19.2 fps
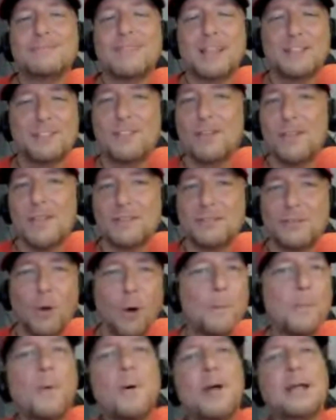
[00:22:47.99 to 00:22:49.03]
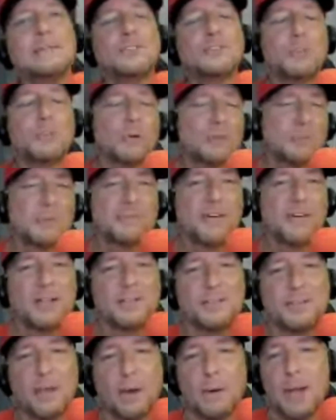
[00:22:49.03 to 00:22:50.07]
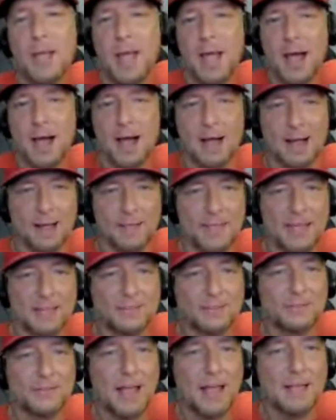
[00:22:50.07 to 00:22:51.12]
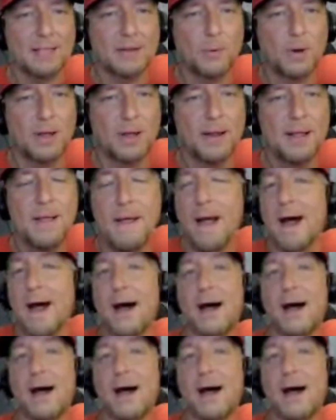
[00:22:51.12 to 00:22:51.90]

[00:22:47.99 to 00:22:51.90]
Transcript: That's the whole point. It's supposed to be fun. So that's a solid one.